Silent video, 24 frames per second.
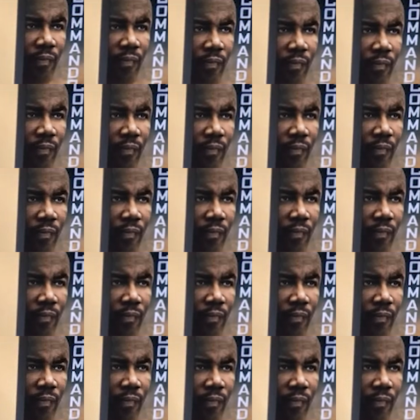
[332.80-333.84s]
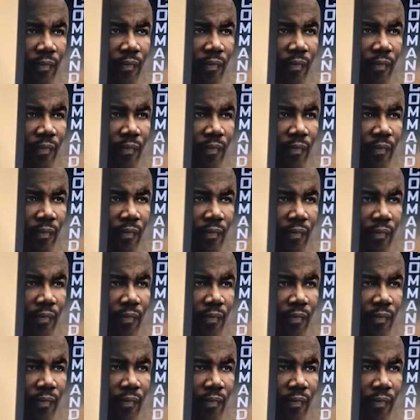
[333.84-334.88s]

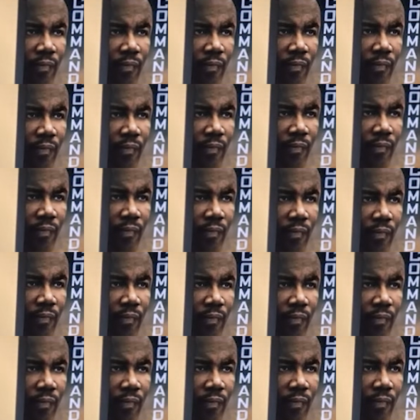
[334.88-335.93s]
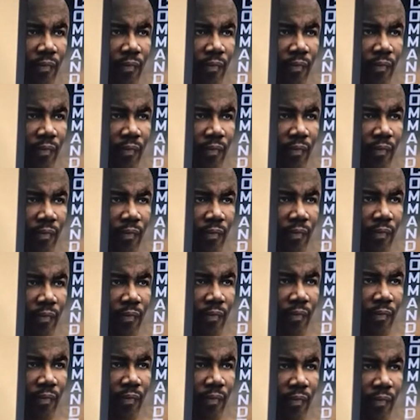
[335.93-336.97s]

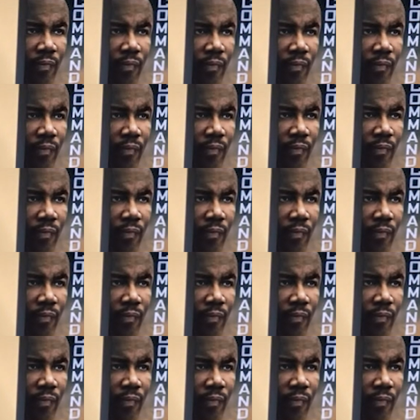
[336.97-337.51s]
[no speech]